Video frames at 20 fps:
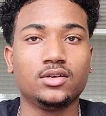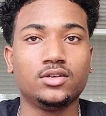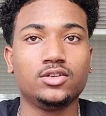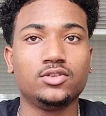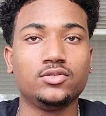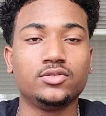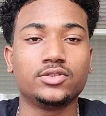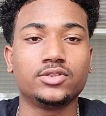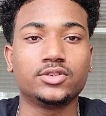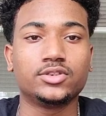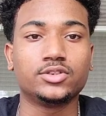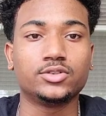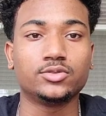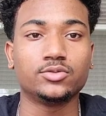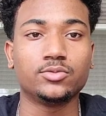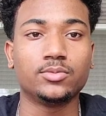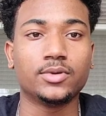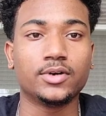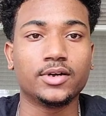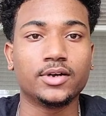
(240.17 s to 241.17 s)
huge
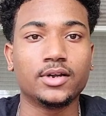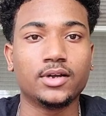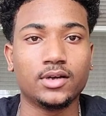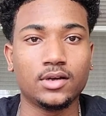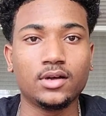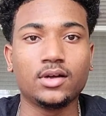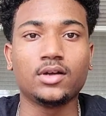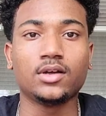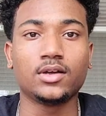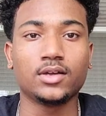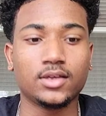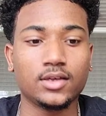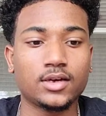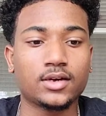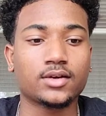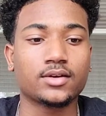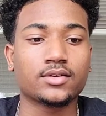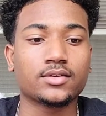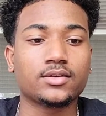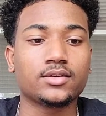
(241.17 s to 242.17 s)
too. But
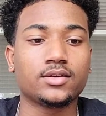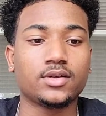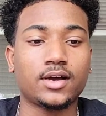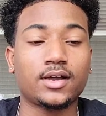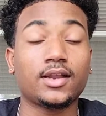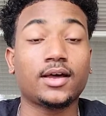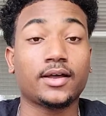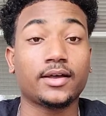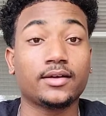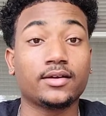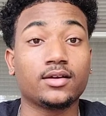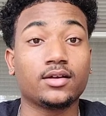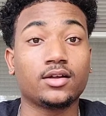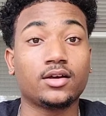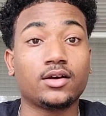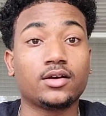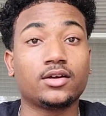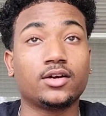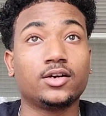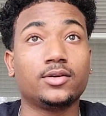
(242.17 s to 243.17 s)
yeah, I like it a
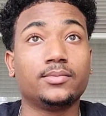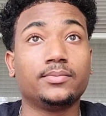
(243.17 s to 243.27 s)
lot.